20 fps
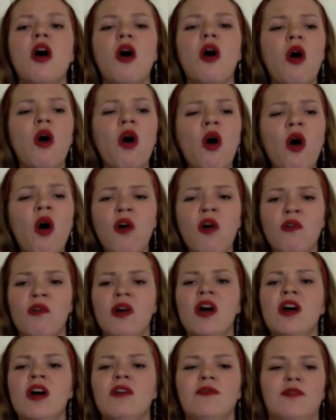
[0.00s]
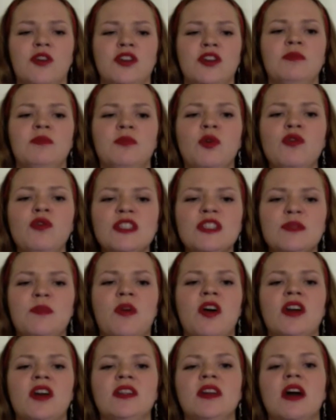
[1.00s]
all, for the most
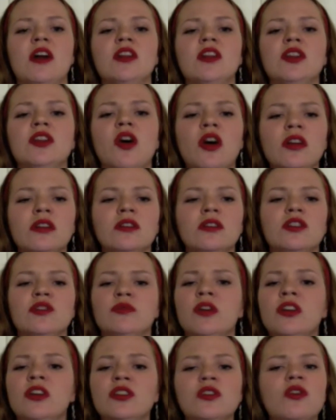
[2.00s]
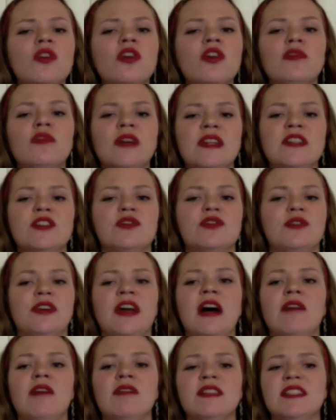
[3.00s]
part, do not correlate to
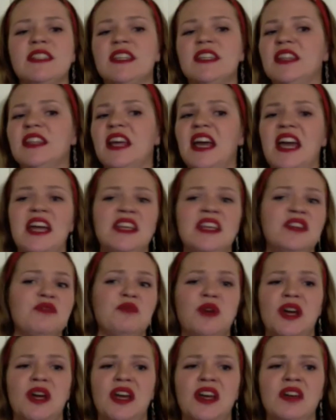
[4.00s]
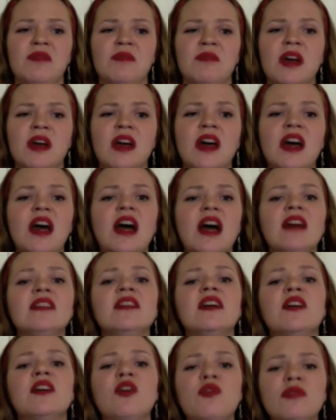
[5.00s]
reality in any way, and
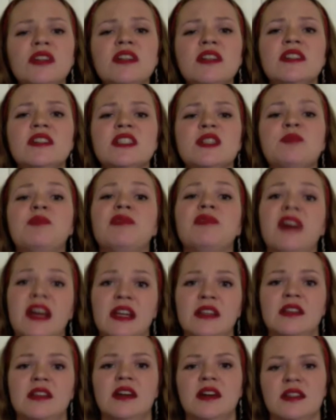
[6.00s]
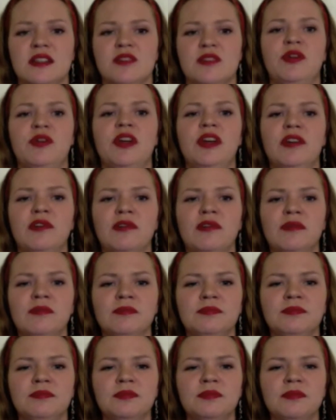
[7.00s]
are only displayed as real.
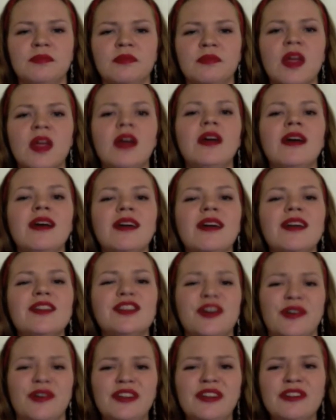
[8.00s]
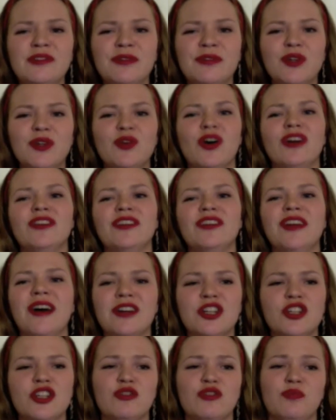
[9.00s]
The real view on the
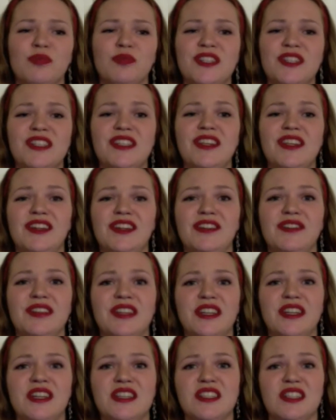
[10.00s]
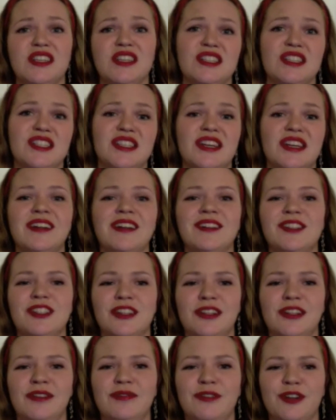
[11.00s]
actual proceeding of things is
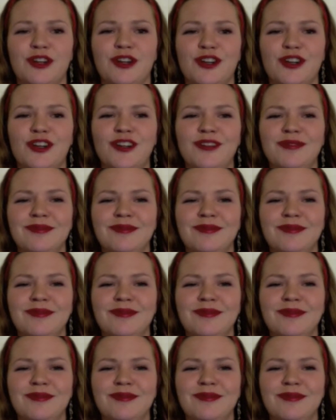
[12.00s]
secondary for her,